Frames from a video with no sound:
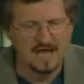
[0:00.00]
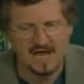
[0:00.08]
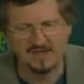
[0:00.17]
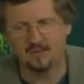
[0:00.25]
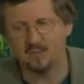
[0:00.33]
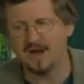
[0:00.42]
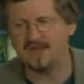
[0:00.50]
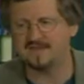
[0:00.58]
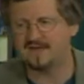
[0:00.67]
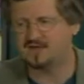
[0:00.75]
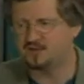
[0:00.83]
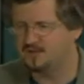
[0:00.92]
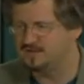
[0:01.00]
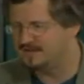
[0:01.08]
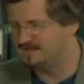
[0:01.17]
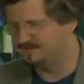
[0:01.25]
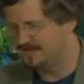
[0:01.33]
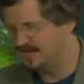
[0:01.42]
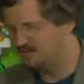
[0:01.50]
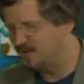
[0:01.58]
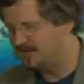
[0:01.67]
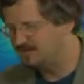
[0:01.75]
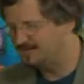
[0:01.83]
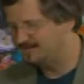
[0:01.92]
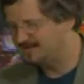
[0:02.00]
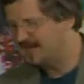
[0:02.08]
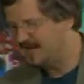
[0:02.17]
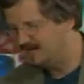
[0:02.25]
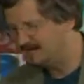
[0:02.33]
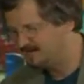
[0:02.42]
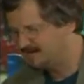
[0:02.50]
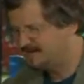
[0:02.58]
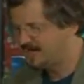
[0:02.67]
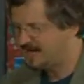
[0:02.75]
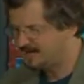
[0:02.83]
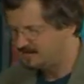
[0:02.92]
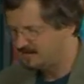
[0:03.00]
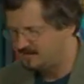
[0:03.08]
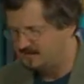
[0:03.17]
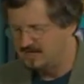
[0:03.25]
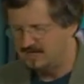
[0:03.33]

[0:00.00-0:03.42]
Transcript: And the way they do this, then, when a mistake is detected,